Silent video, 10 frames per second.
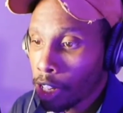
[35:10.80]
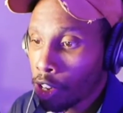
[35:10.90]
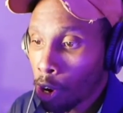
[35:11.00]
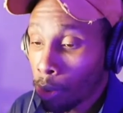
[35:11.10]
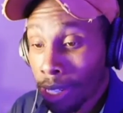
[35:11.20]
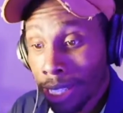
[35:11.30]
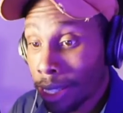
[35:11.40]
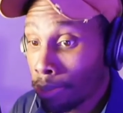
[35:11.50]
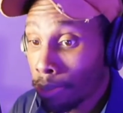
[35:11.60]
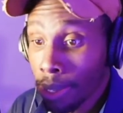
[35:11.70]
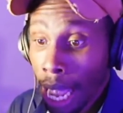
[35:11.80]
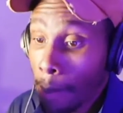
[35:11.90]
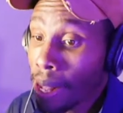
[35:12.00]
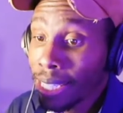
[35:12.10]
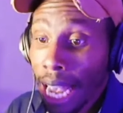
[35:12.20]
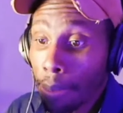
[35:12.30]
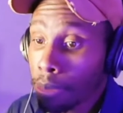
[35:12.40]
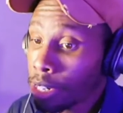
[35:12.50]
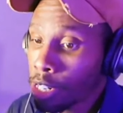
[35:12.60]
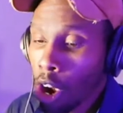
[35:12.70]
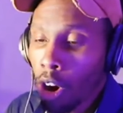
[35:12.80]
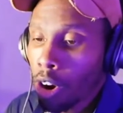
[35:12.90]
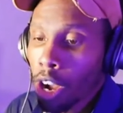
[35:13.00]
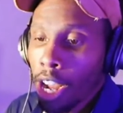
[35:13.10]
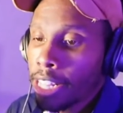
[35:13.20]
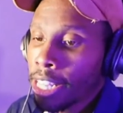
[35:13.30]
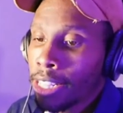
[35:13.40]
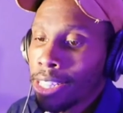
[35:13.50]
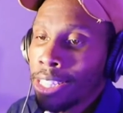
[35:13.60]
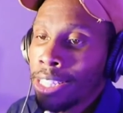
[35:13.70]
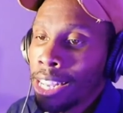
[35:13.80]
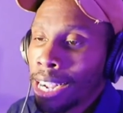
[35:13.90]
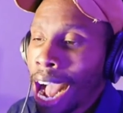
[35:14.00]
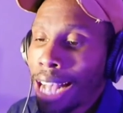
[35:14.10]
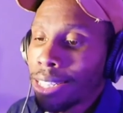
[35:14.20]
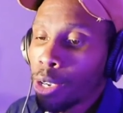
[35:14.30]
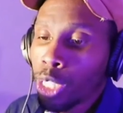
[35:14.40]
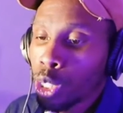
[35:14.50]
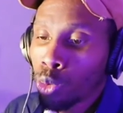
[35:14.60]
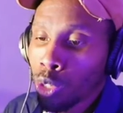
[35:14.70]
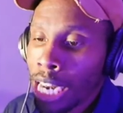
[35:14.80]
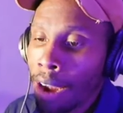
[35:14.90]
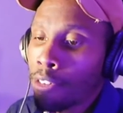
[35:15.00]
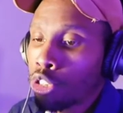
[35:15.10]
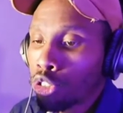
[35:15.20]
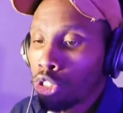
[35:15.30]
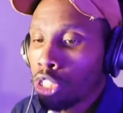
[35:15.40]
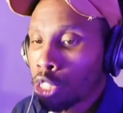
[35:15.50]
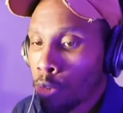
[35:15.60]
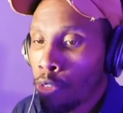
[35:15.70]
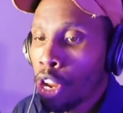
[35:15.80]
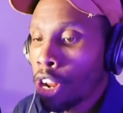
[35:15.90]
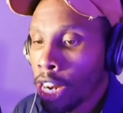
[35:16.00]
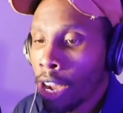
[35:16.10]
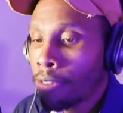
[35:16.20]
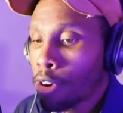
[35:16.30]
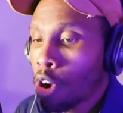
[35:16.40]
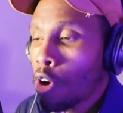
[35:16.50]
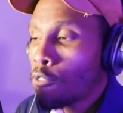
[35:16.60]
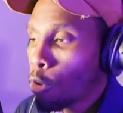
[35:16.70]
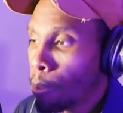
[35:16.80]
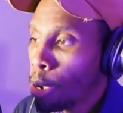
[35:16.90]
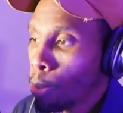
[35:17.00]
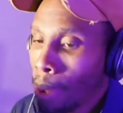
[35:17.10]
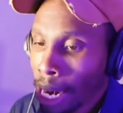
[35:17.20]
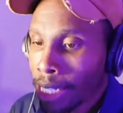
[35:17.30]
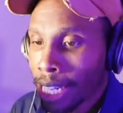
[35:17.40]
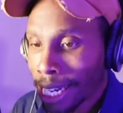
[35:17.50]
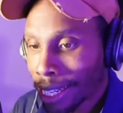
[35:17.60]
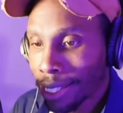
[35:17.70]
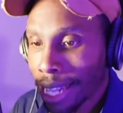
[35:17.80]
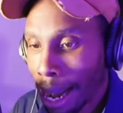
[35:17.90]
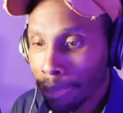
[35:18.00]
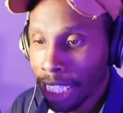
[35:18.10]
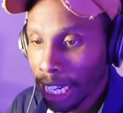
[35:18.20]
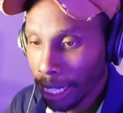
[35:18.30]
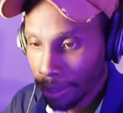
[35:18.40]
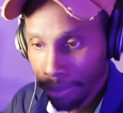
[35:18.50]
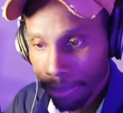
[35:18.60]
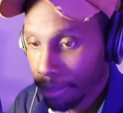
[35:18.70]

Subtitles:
'cause they've been taped, dog. The consequences were never severe enough for Bill Belichick to stop cheating.